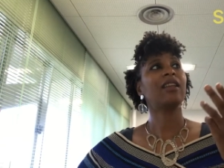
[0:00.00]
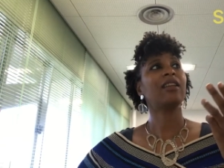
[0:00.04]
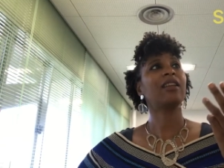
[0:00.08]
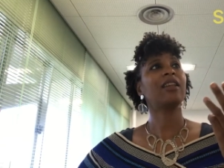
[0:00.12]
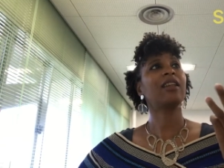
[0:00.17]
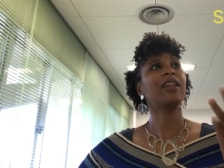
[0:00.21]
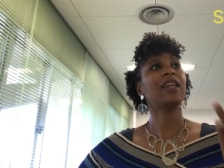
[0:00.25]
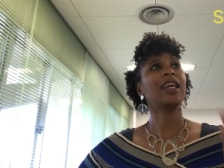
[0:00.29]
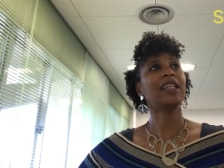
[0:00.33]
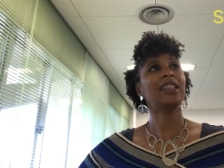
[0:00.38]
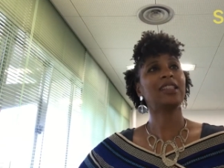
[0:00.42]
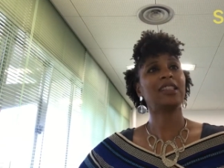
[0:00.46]
The
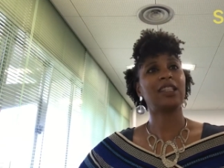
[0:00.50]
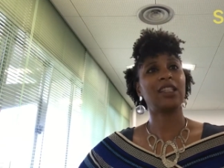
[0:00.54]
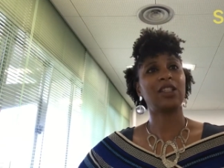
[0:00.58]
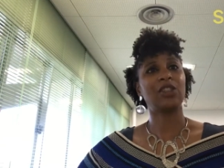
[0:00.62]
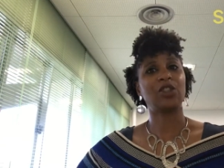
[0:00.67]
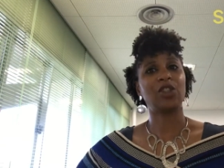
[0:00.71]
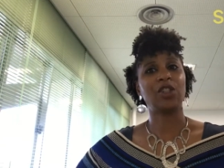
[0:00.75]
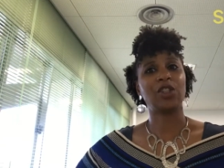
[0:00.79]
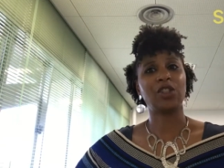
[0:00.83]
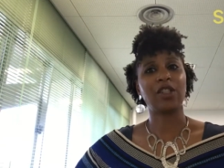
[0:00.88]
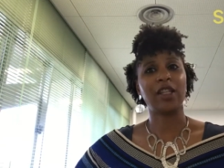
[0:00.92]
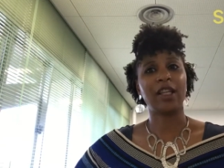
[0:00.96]
next thing
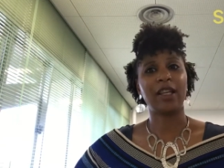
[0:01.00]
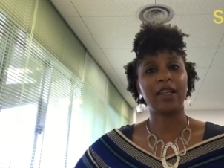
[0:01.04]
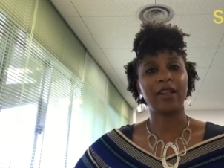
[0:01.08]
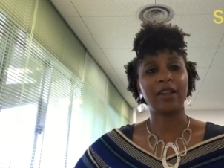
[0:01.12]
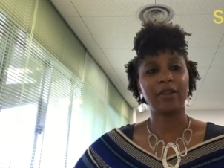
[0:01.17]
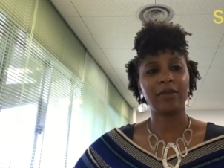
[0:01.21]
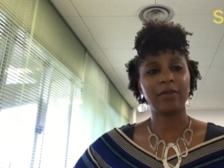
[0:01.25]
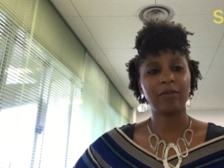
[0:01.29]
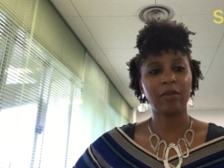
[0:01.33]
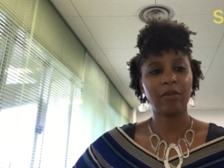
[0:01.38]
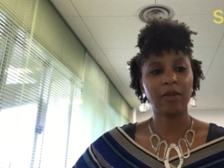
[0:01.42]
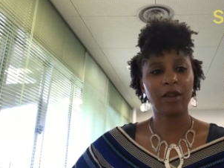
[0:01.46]
she said,
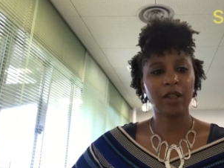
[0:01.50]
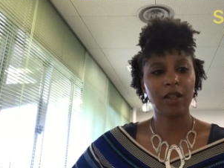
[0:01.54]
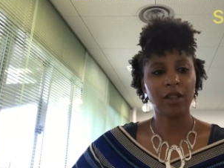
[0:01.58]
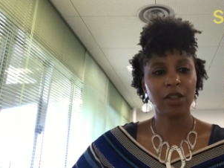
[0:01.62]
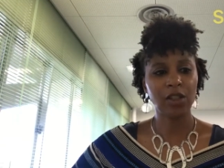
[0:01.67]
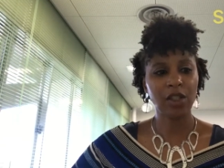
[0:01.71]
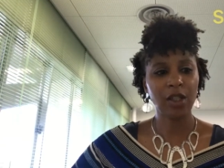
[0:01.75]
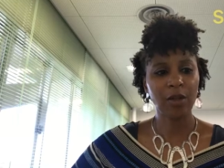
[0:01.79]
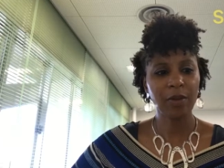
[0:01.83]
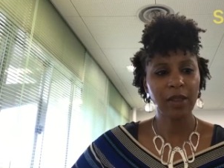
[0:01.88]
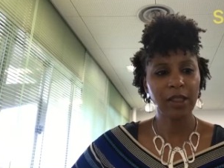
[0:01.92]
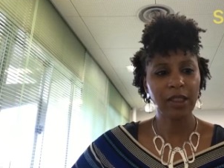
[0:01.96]

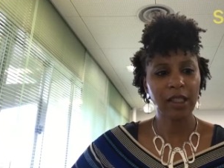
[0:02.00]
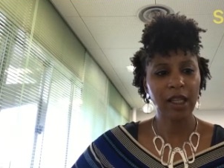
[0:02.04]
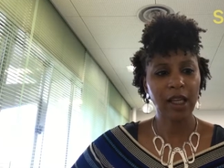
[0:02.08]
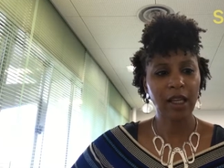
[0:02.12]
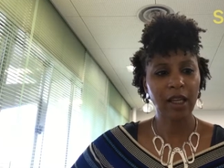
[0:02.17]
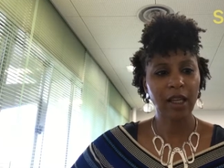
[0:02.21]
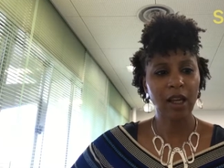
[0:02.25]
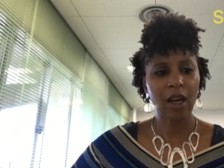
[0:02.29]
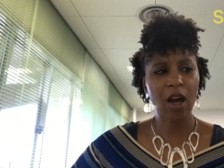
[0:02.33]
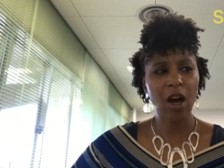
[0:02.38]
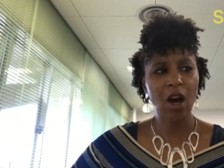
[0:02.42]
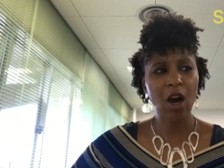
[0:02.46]
she was
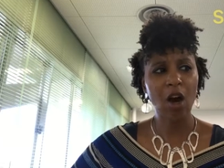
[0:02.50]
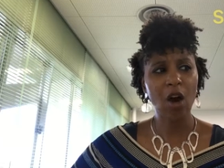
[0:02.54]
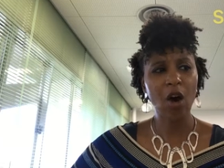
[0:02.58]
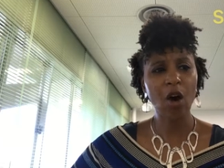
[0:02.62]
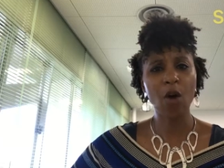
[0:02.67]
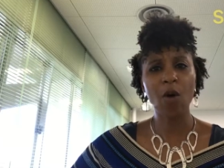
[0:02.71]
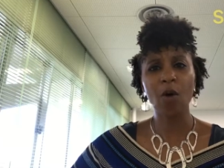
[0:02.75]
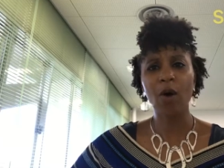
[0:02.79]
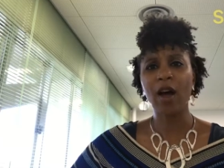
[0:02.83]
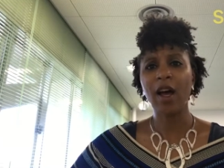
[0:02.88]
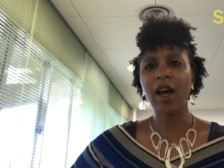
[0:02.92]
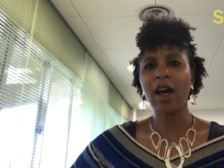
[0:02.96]
like,
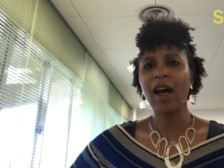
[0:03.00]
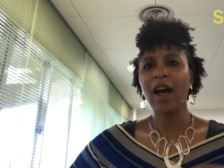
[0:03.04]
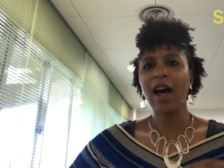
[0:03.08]
oh,